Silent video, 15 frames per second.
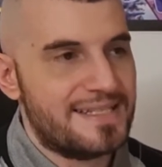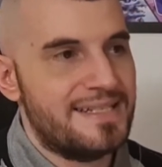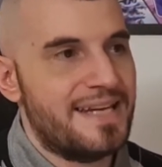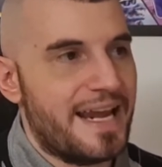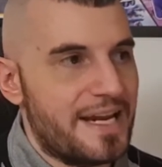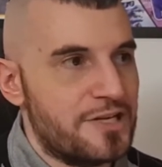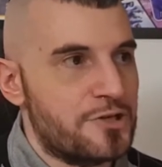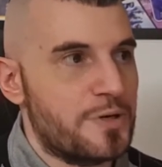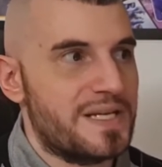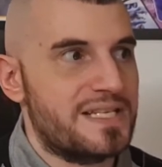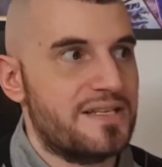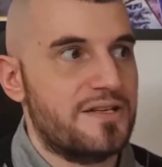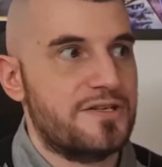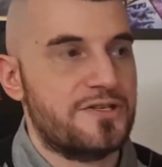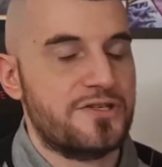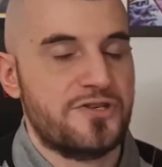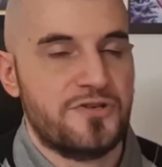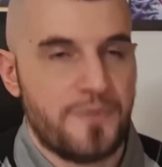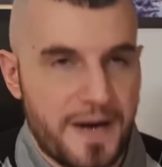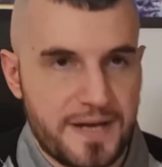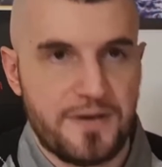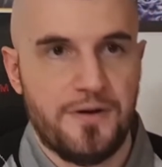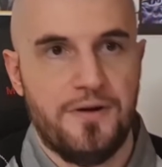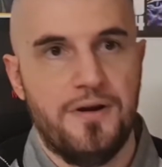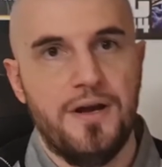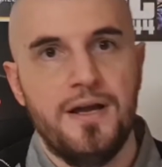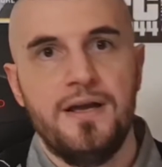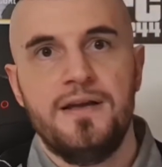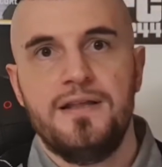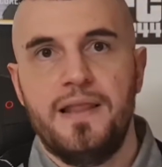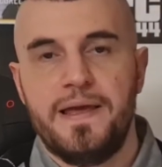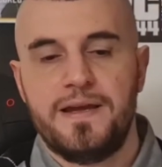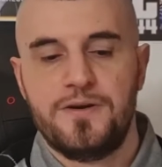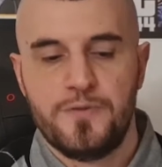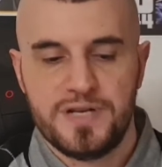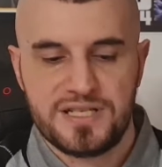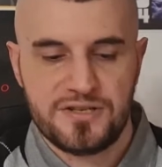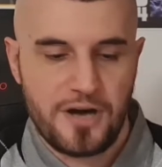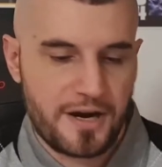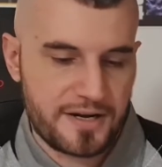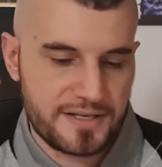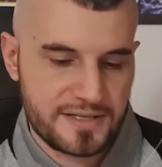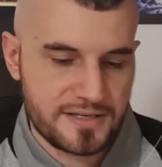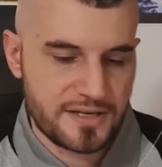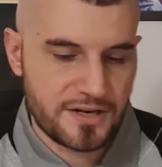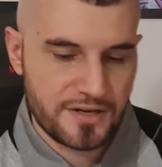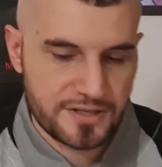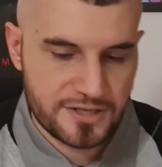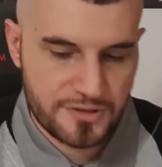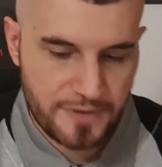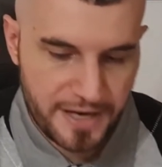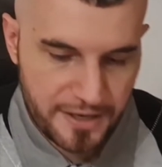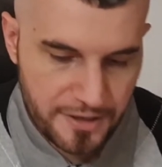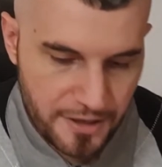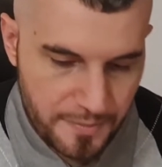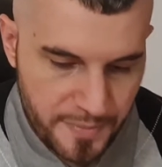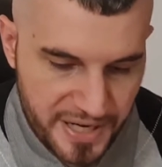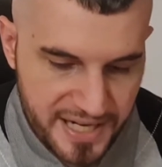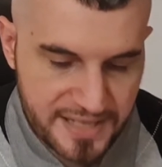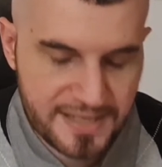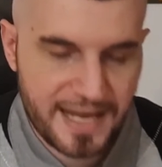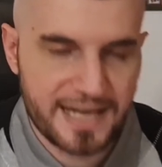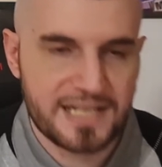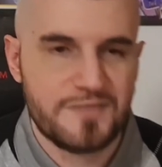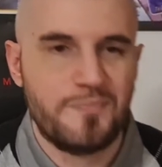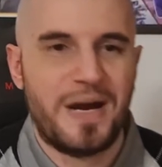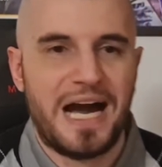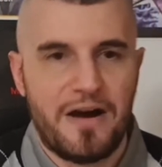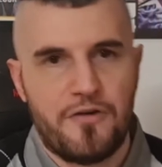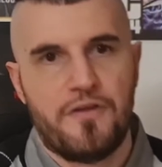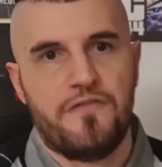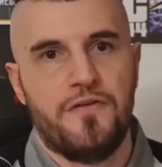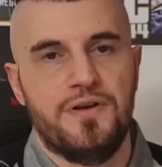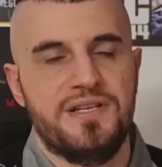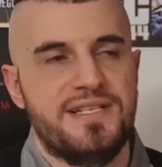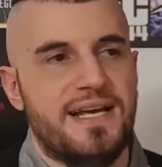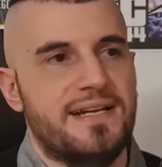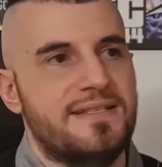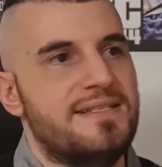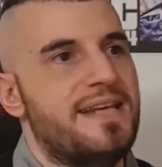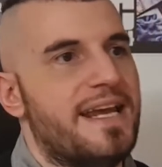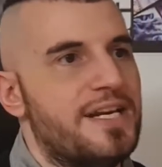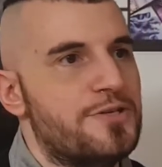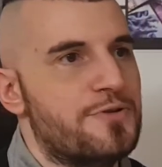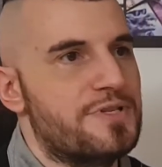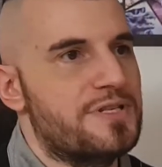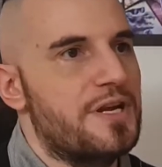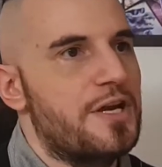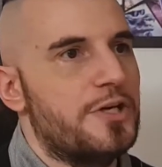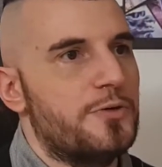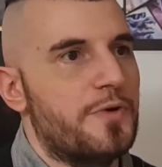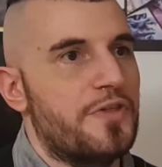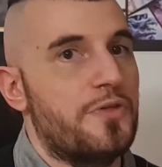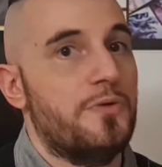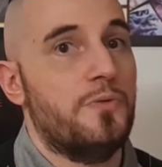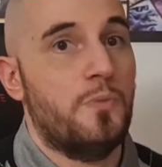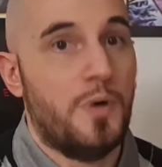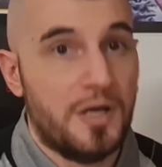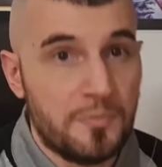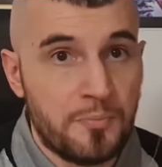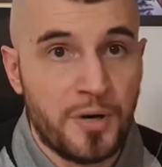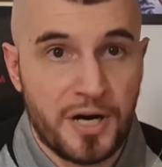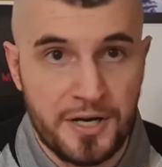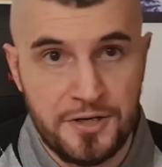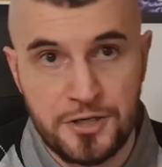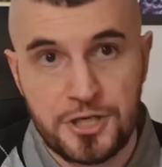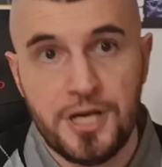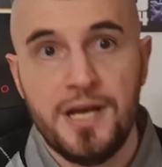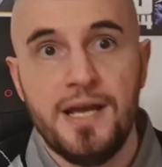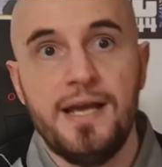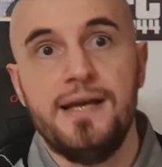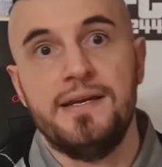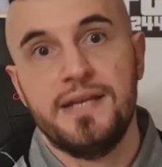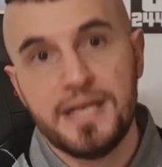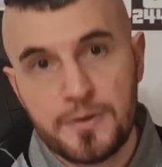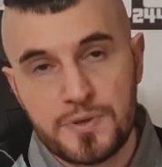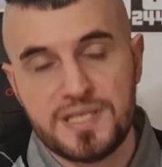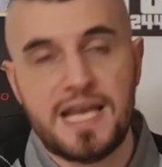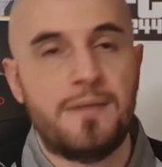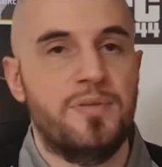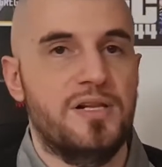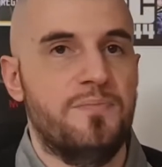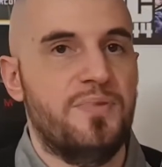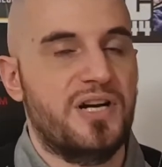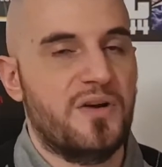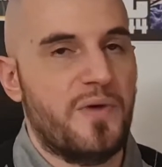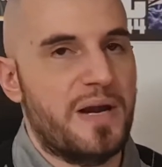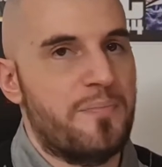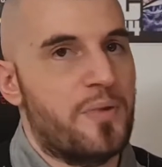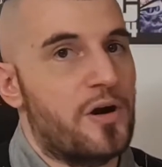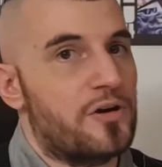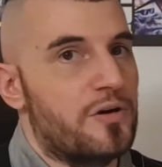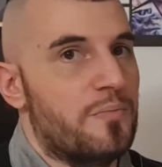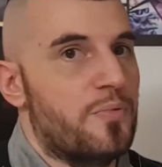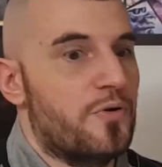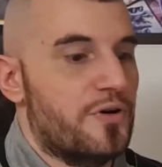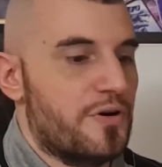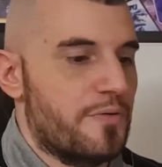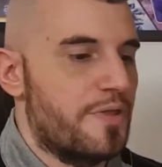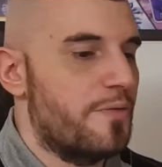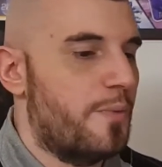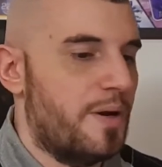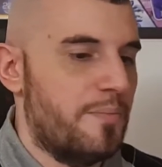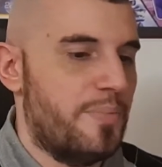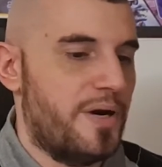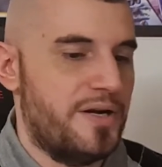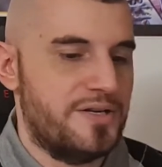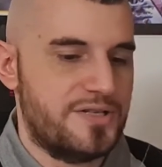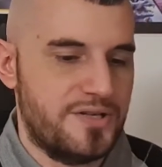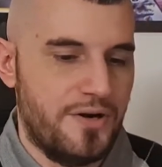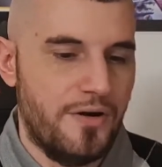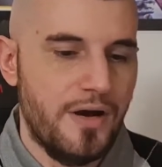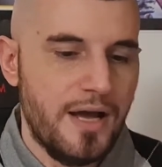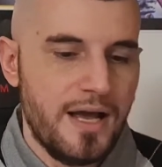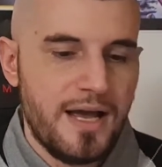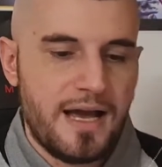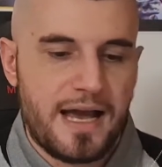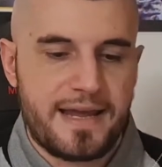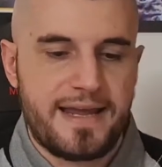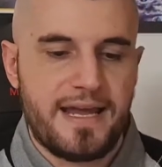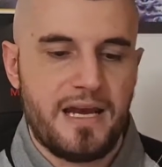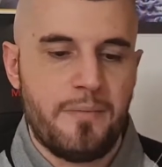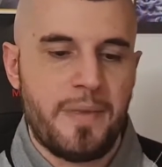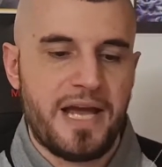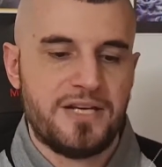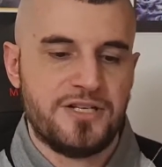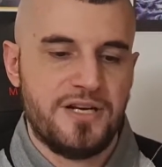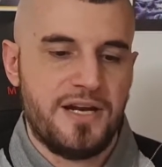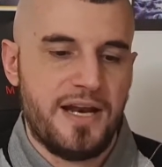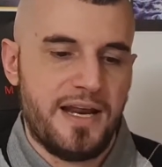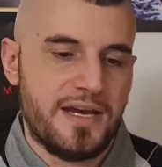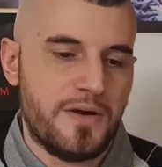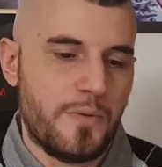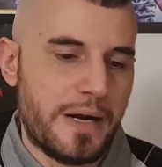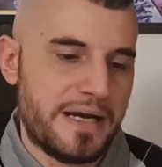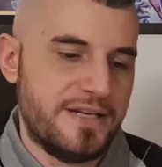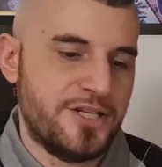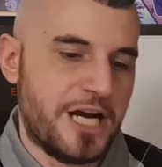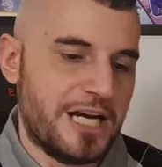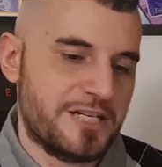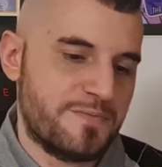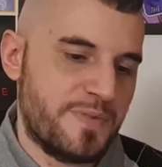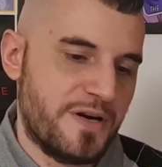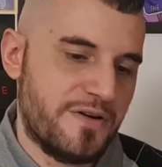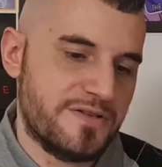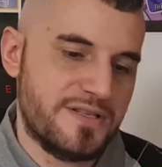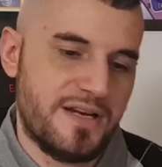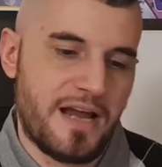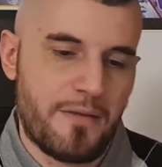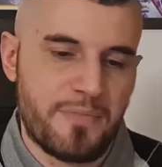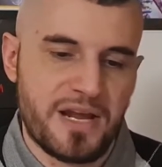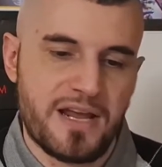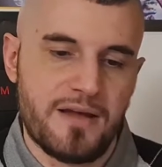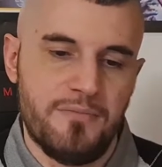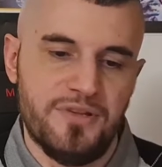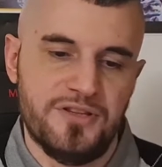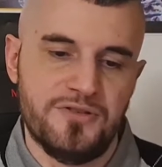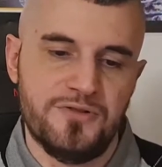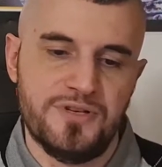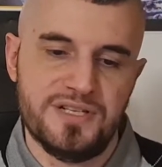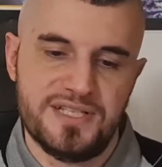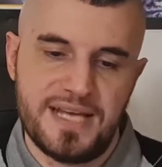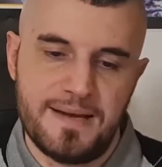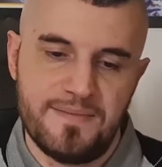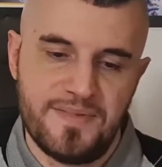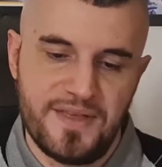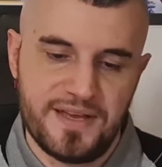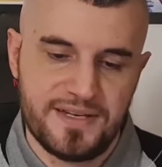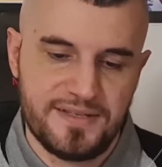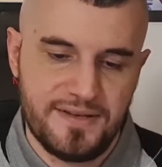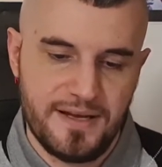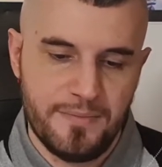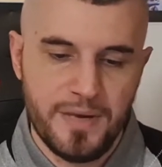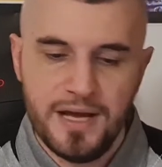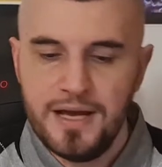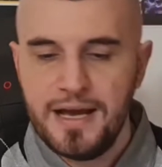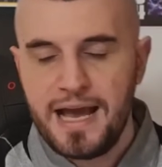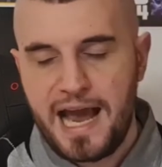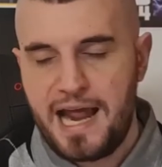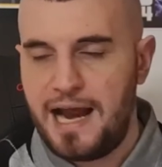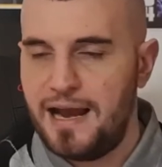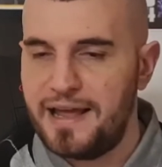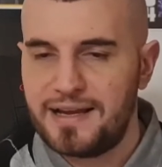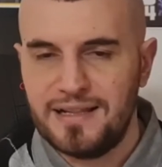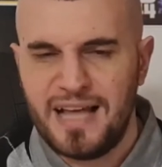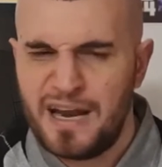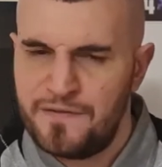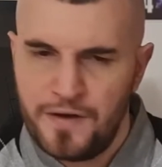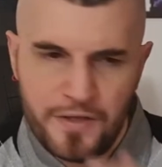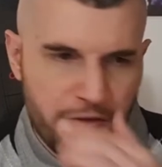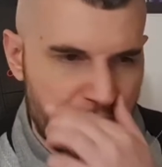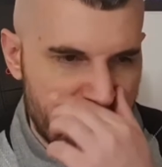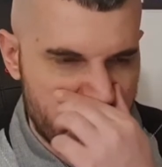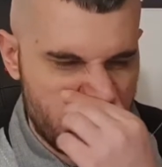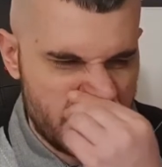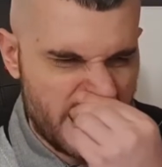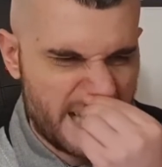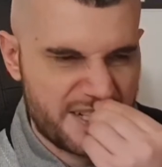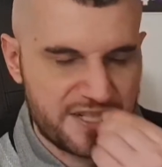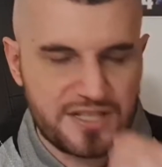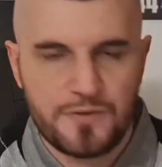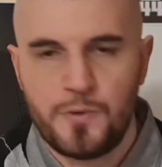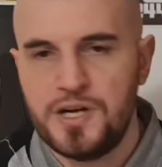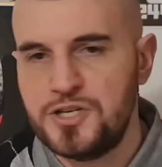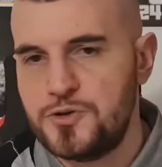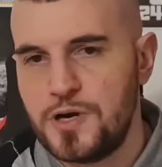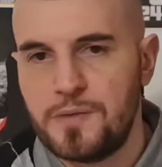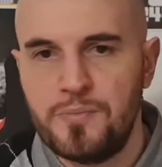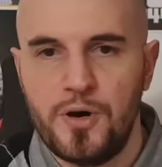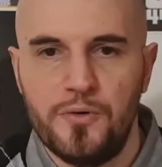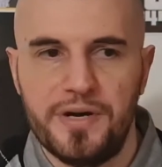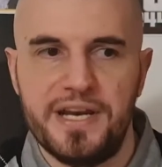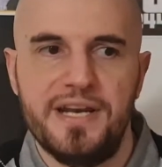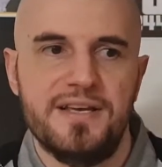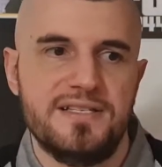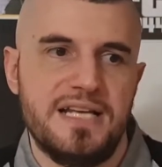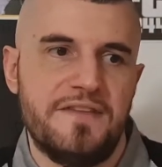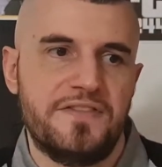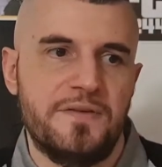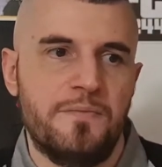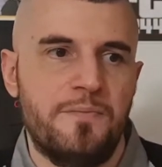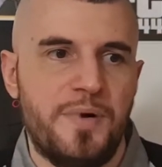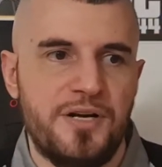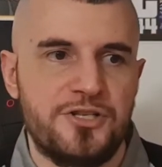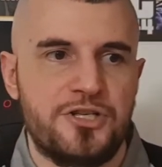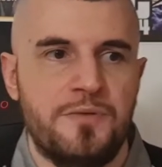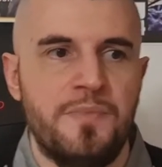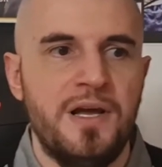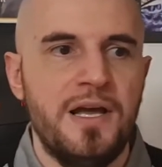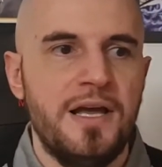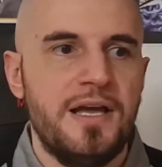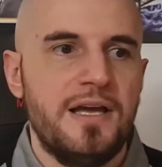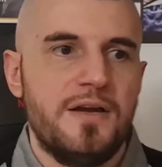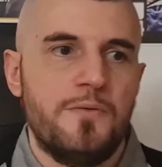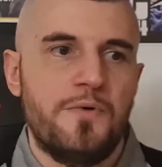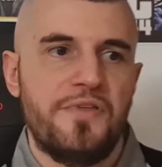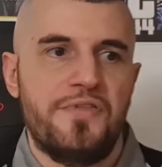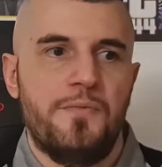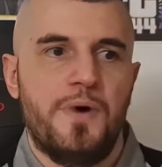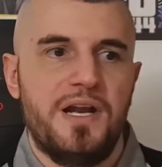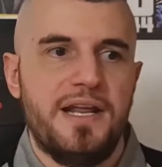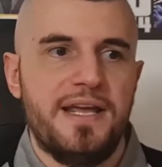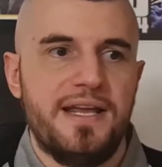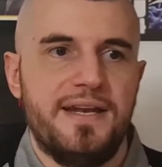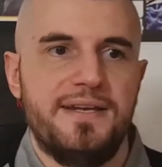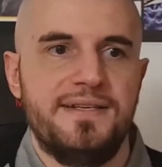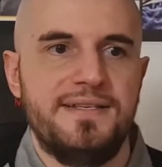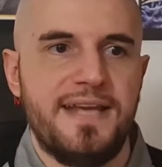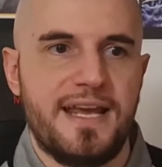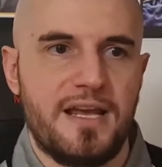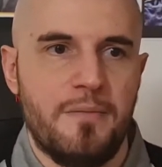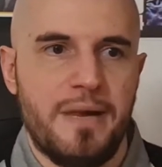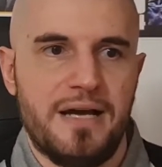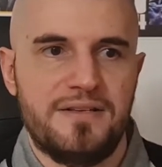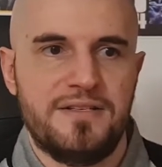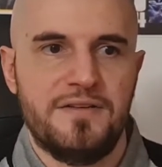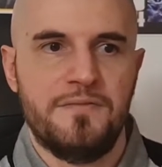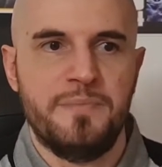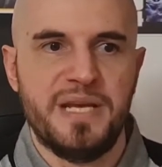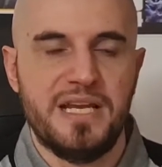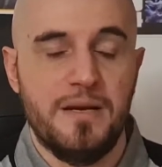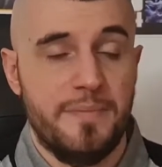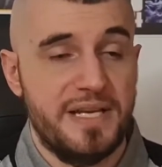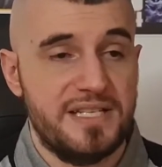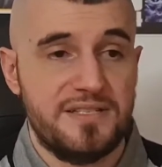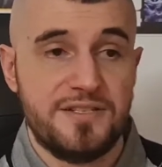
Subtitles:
dangerous striker. Like Chris Daukaus is a good striker, but he's not as powerful. He's not as dangerous with one punch. And he was able to put away Parker Porter with one punch. So I can't imagine in any way Josh Parson not being able to do the same thing to him. And I like a lot of other things. He's not just a one-trick pony. He doesn't have to punch him with one hit and take him out to beat him.